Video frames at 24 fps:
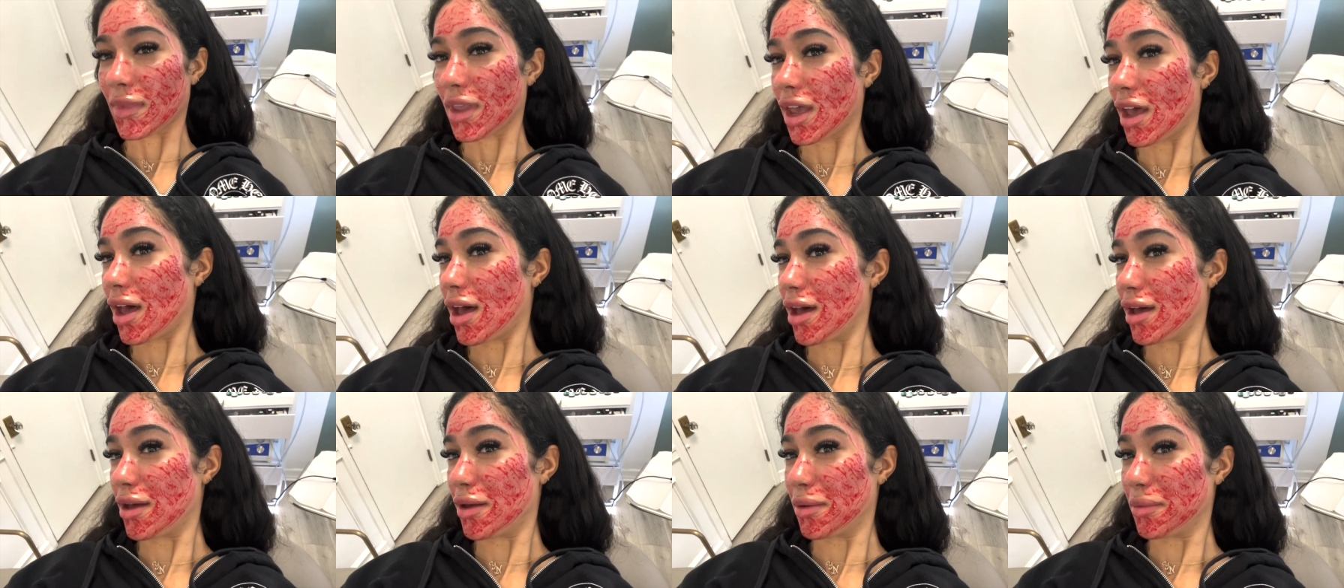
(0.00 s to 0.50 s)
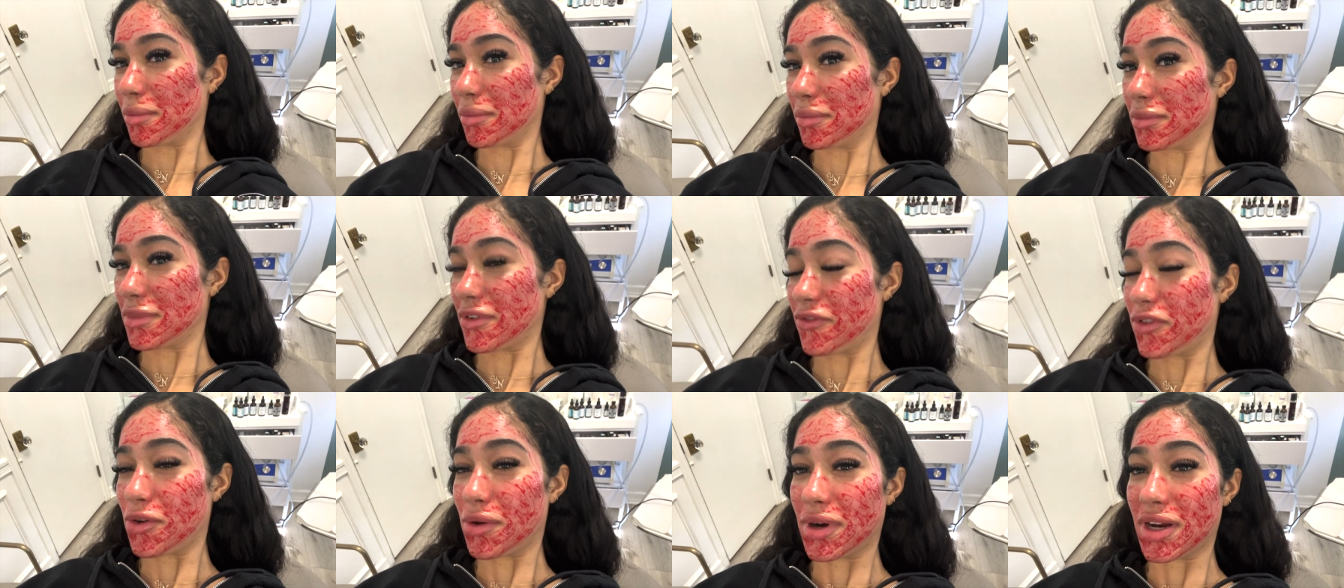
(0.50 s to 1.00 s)
Um,
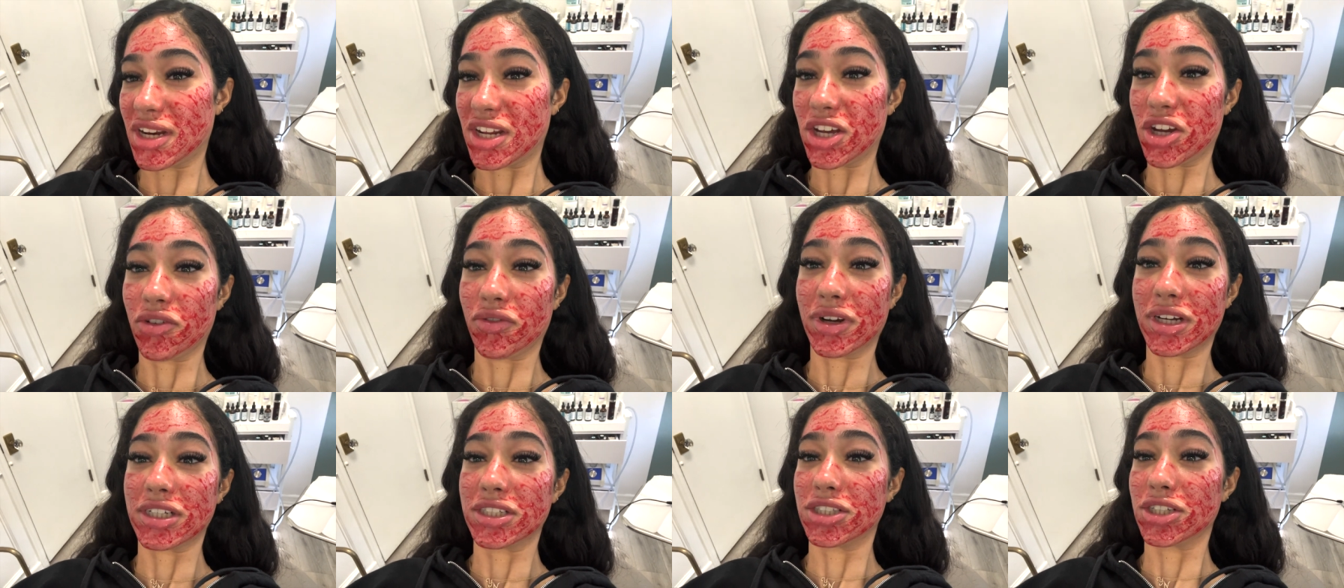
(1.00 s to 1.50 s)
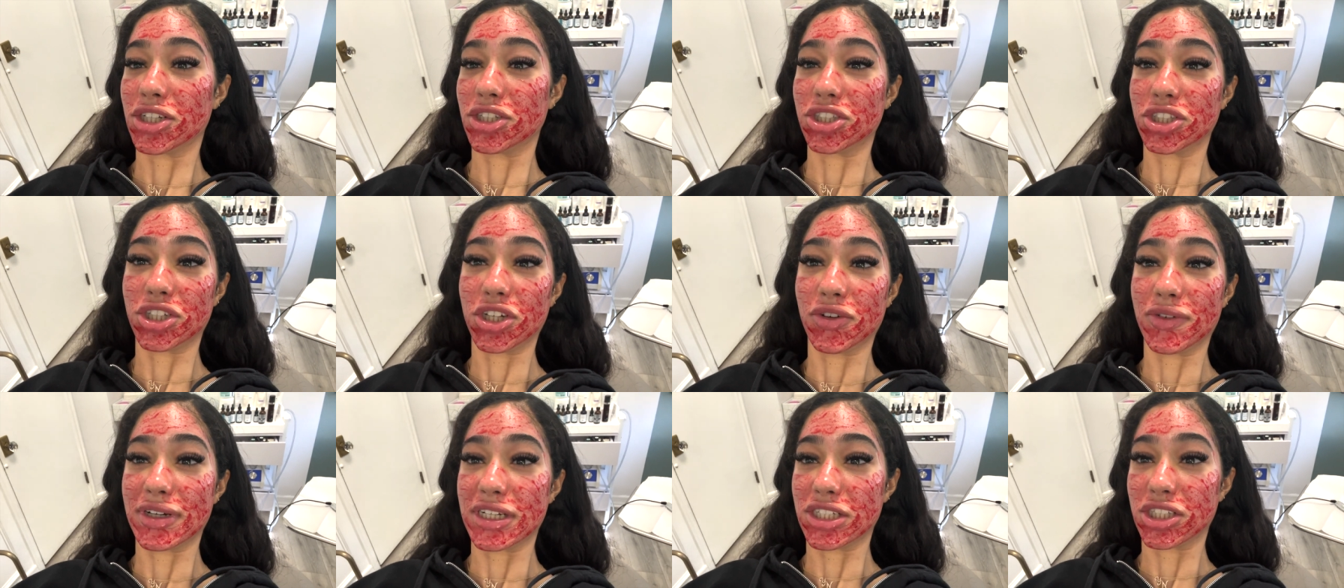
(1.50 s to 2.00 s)
if you want to do your research, do
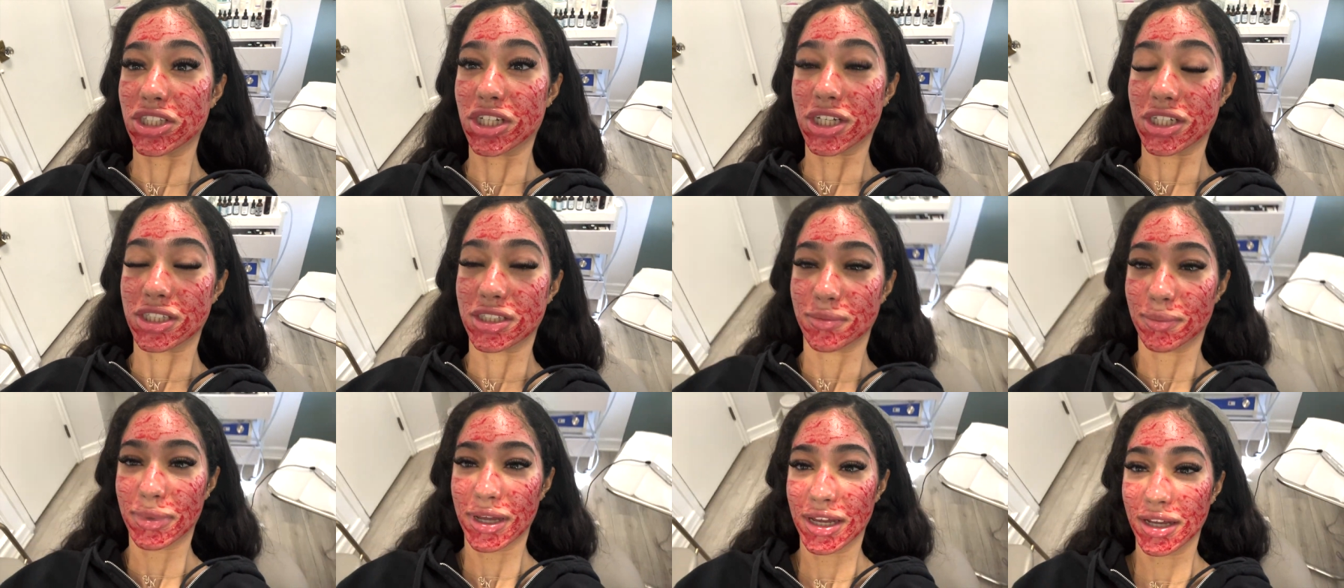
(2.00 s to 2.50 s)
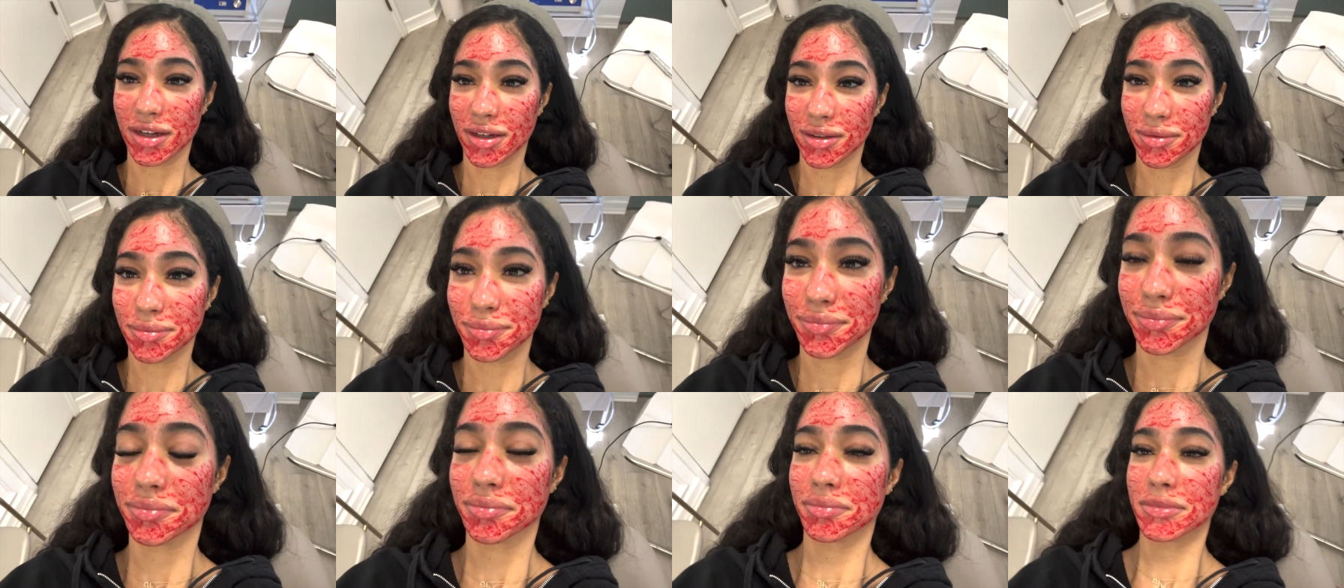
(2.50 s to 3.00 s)
your research, but
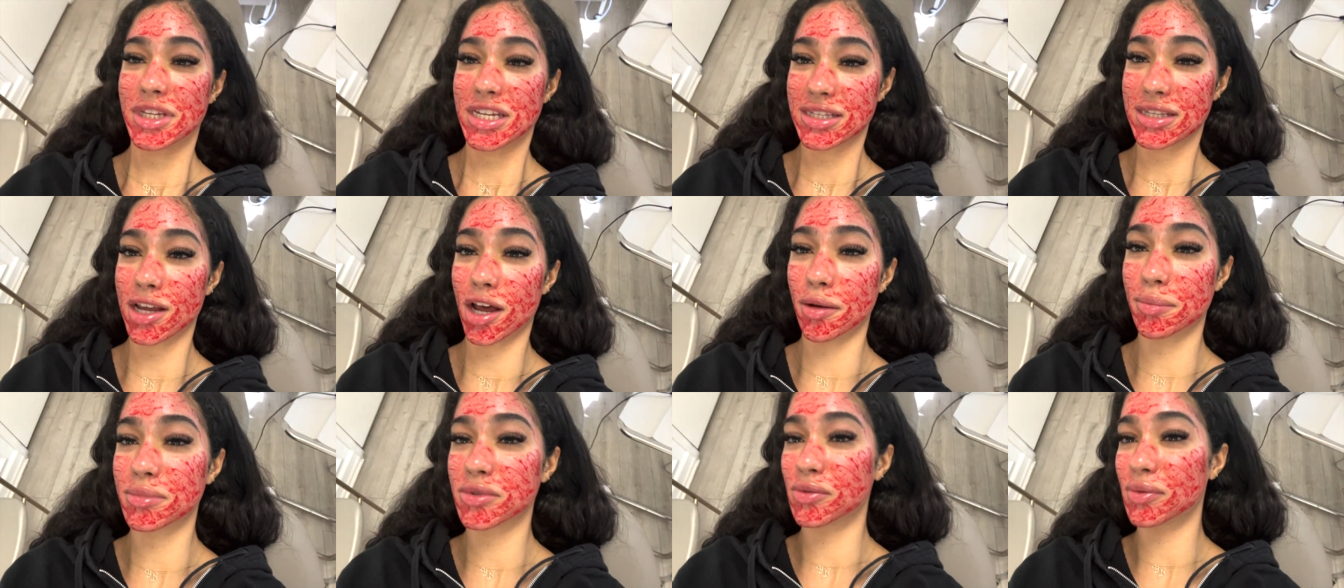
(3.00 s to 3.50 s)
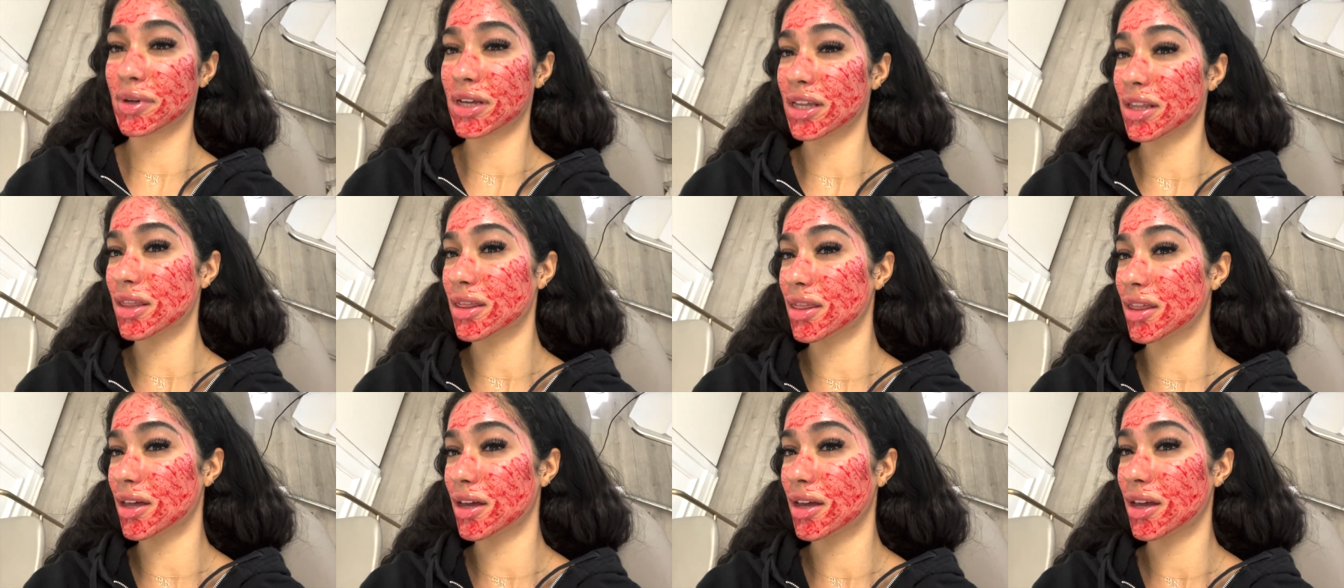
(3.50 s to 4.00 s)
this helps with
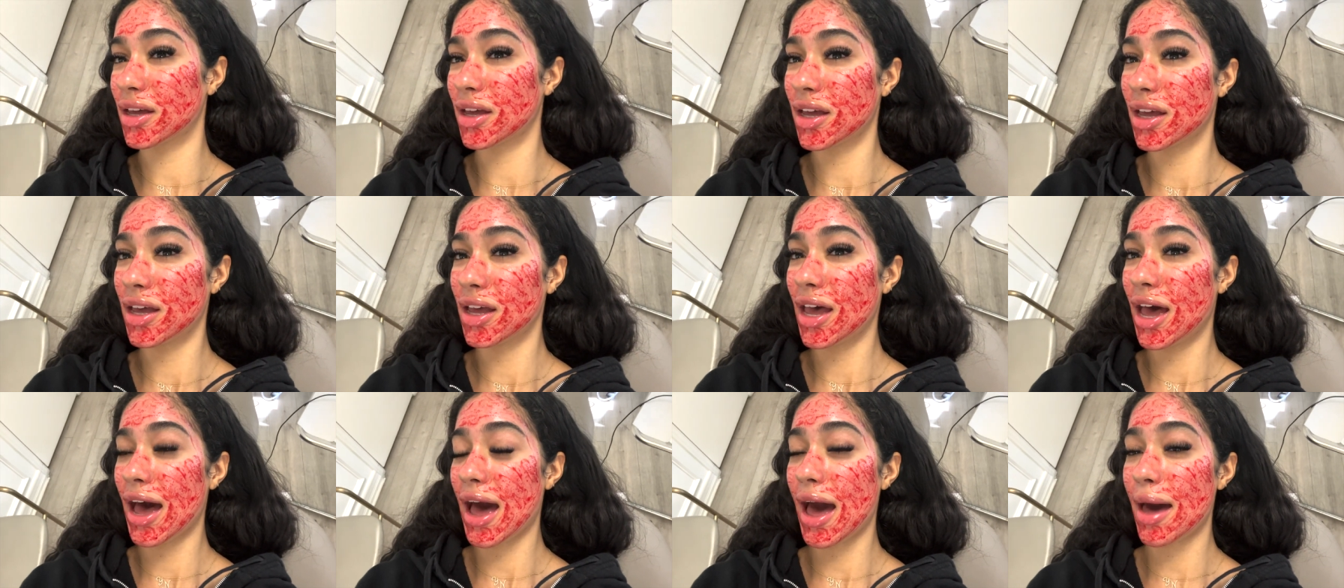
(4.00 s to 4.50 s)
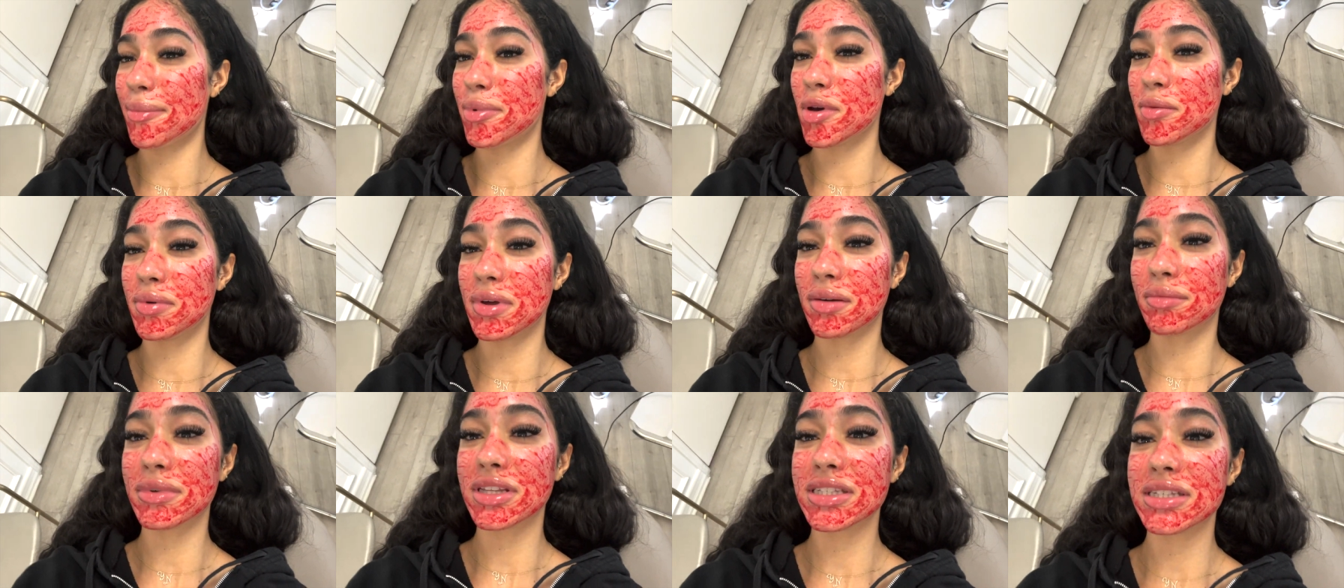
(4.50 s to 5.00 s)

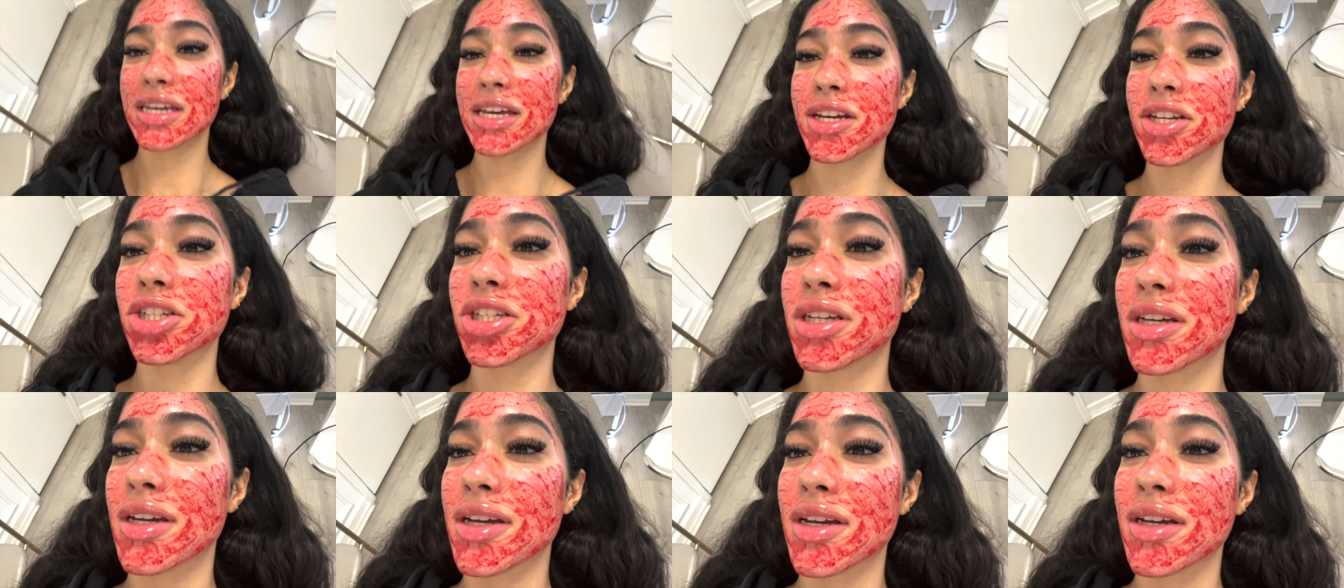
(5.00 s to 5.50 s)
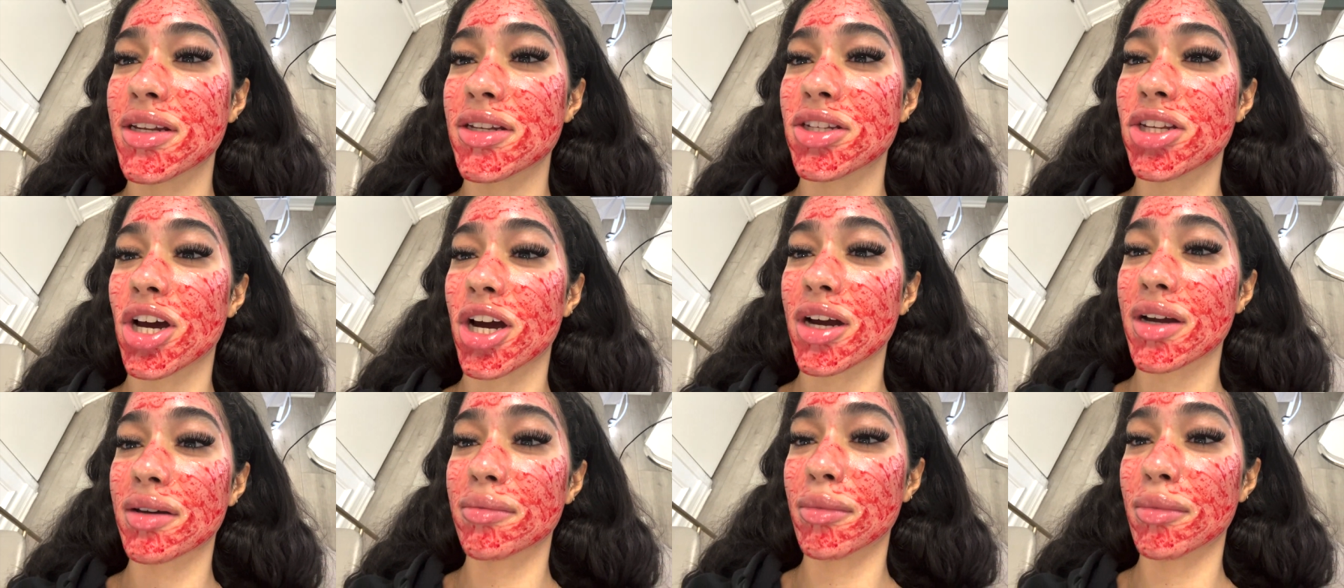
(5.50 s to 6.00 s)
hyperpigmentation, dark